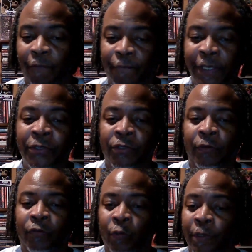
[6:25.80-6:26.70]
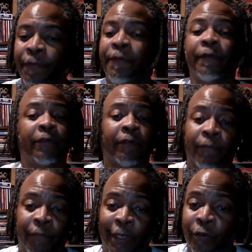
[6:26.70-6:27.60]
Avengers with
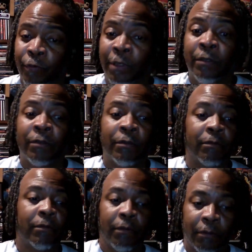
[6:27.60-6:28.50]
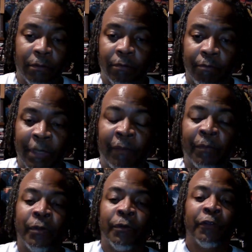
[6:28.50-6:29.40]
some veteran
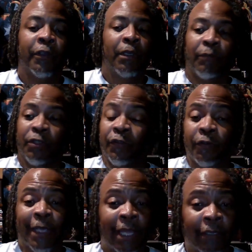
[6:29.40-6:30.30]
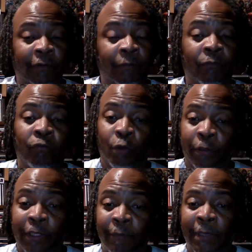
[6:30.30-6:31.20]
members, but you still had some
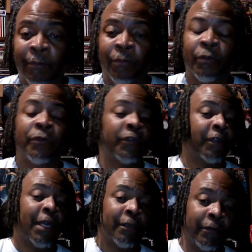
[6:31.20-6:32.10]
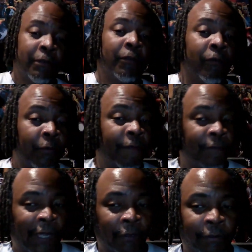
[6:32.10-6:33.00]
rookie members, kind of, you know, with
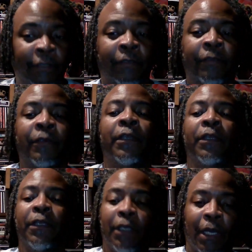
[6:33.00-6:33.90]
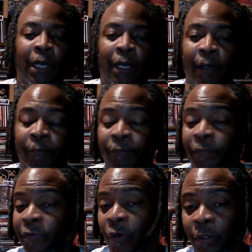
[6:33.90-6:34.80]
Falcon,
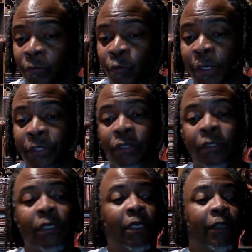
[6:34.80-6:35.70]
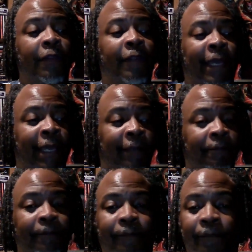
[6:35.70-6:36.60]
Scarlet Witch, that,